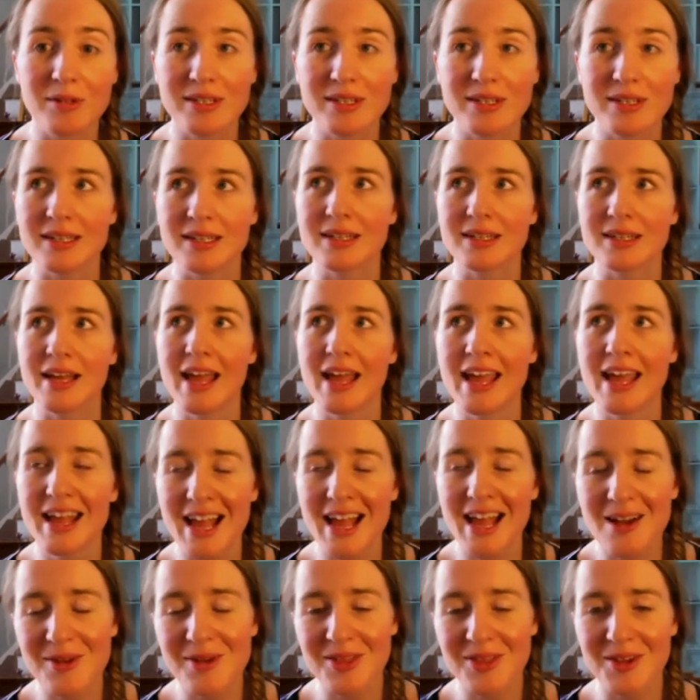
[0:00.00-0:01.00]
to hang
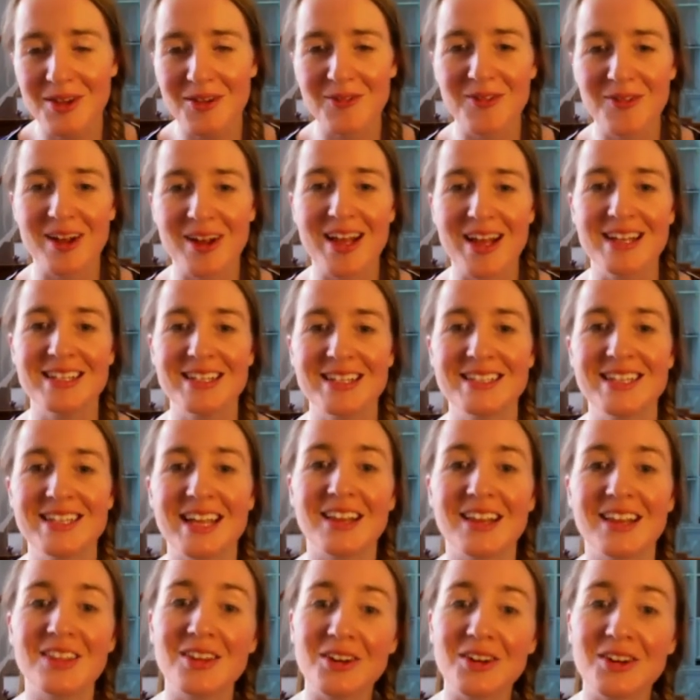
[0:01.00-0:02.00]
out with their friends
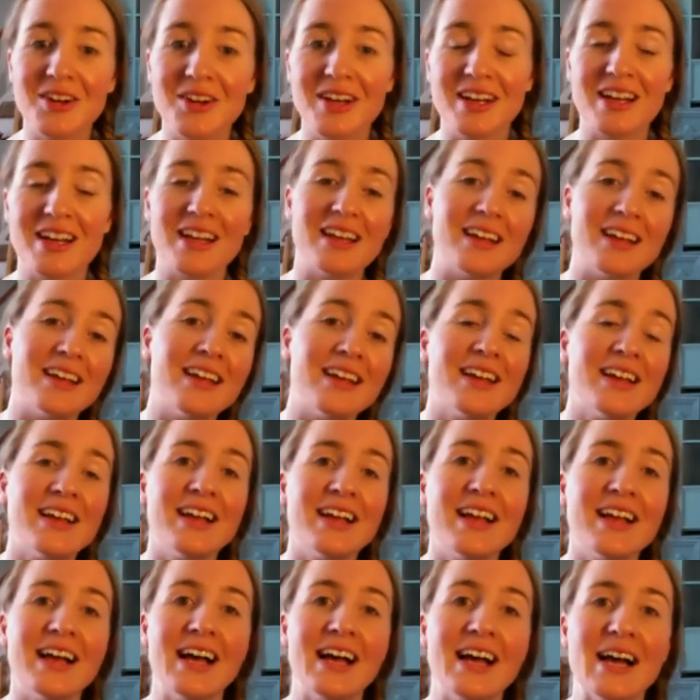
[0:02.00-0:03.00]
and learn in a
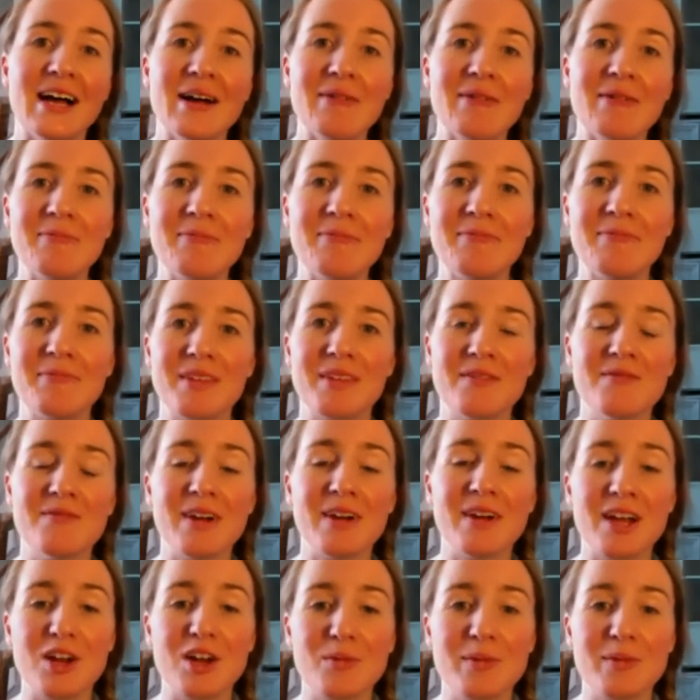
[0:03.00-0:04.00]

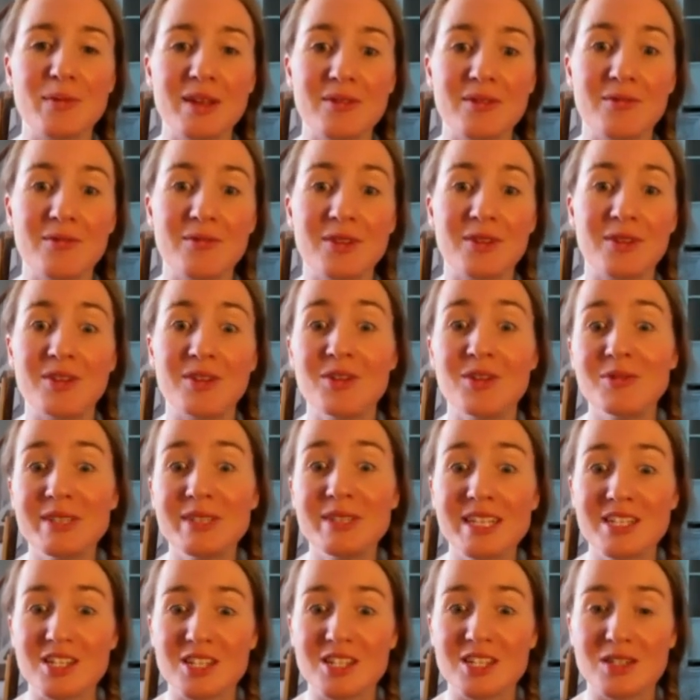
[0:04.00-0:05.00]
environment with new
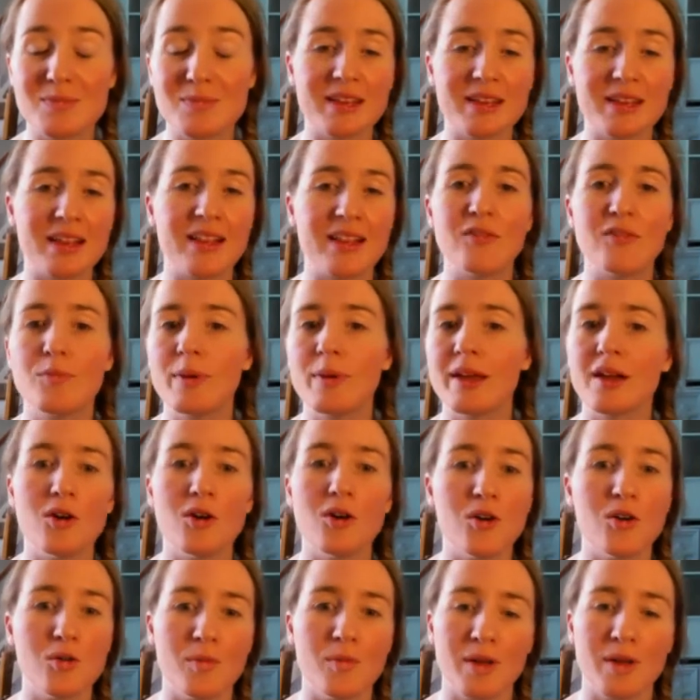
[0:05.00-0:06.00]
teachers, but they love being
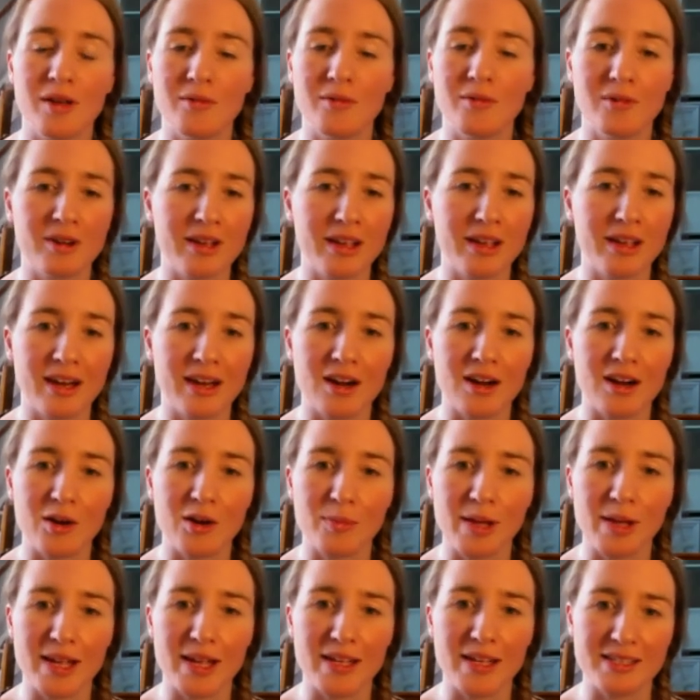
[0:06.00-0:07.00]
home and working at our
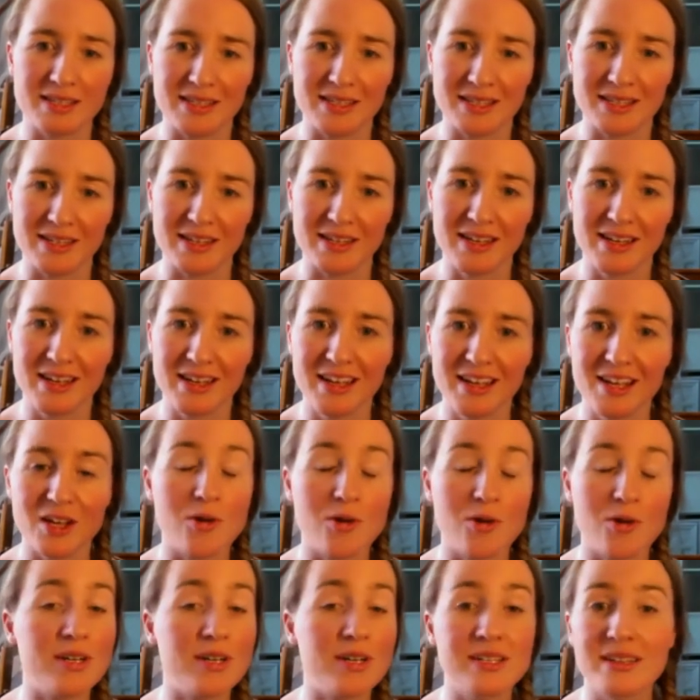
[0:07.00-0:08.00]
pace and
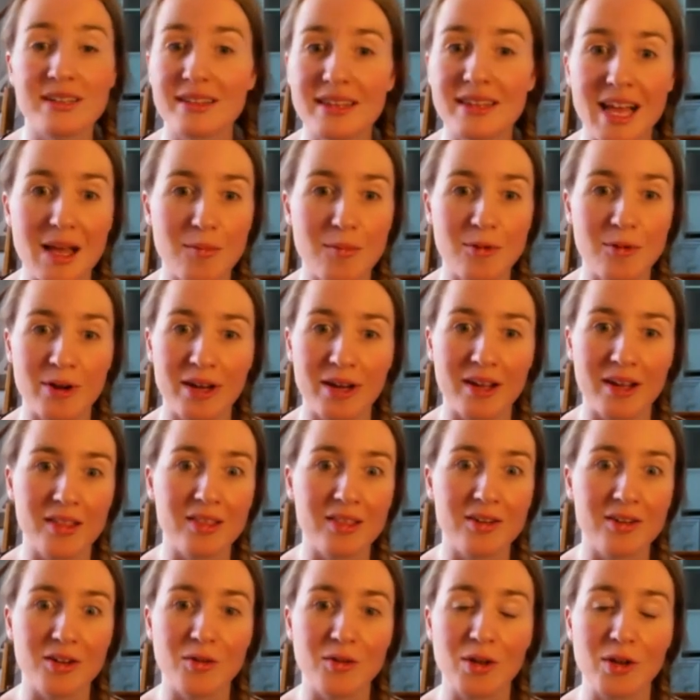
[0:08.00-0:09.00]
going to the library and
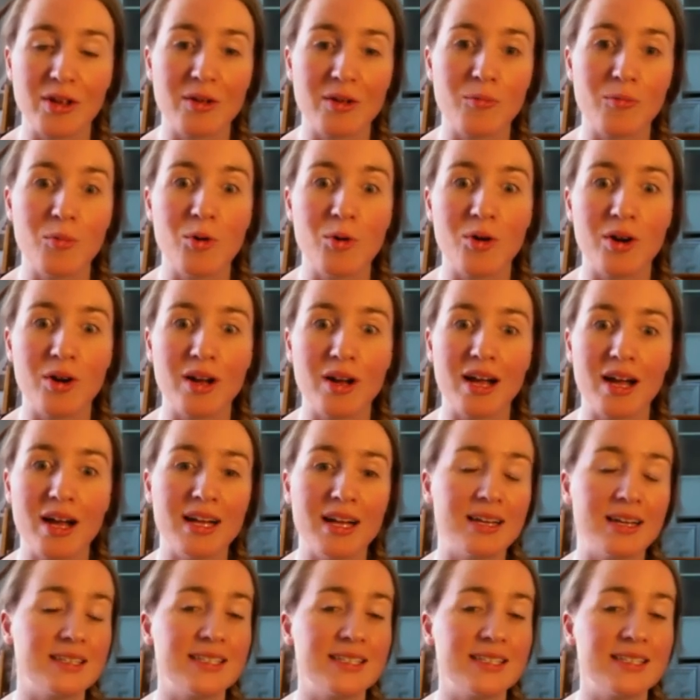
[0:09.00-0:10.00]
learning more on a
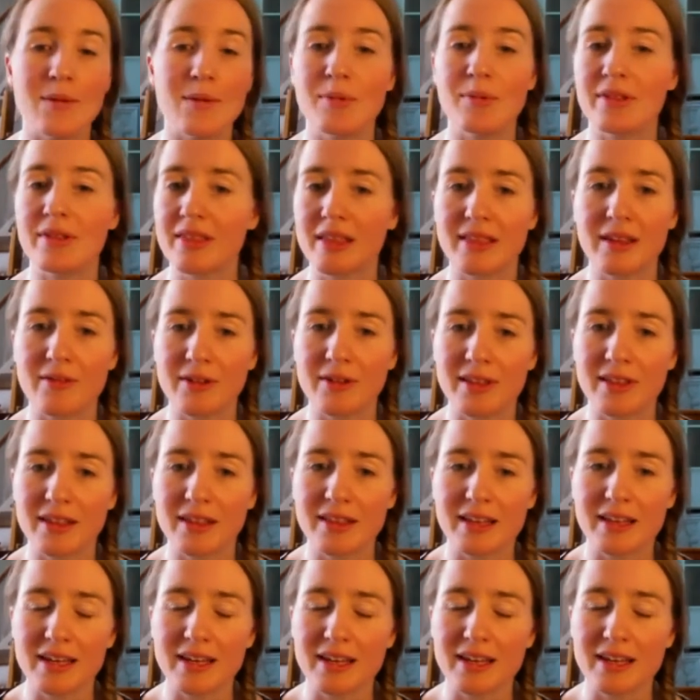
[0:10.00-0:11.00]
topic that they really
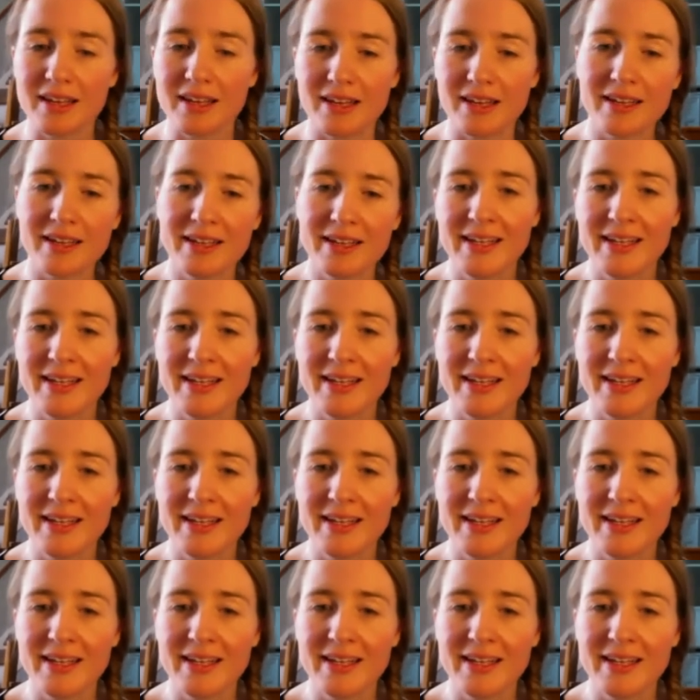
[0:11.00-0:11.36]
like.